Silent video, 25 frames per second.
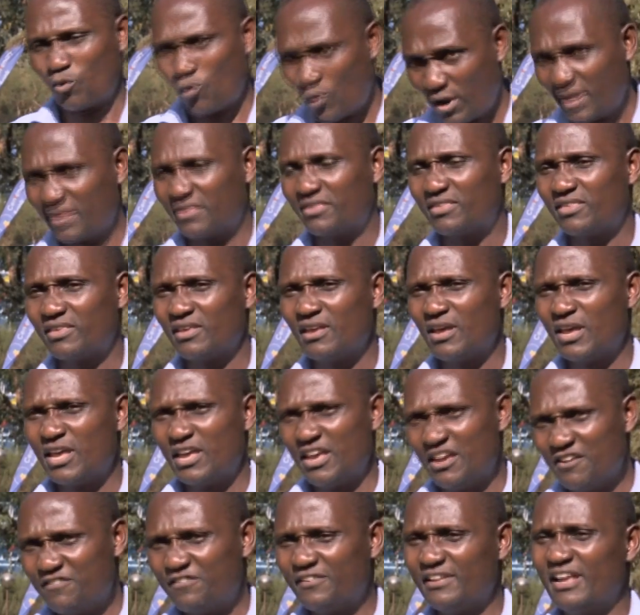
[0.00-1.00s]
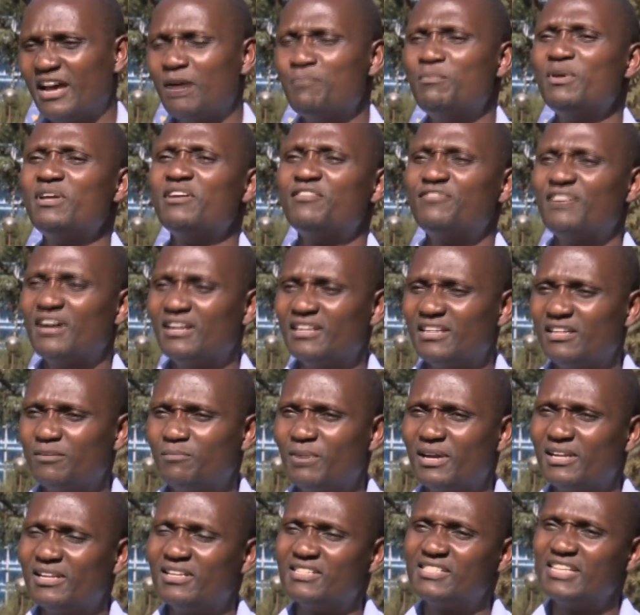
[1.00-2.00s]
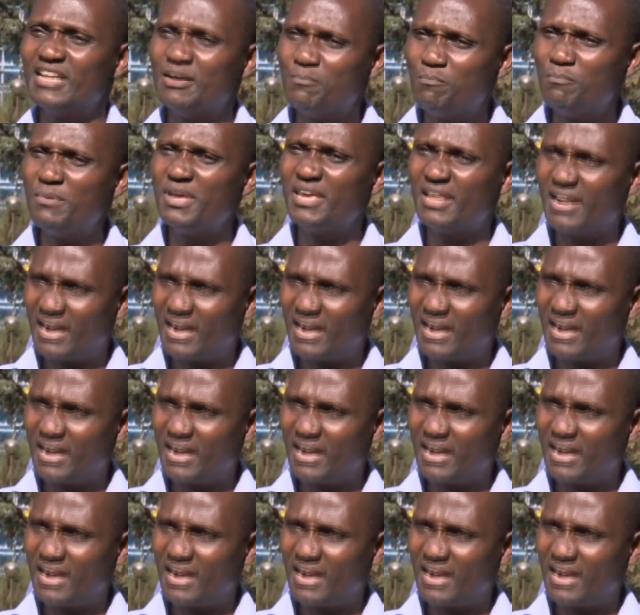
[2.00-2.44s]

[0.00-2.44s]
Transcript: with if they are being funded by the same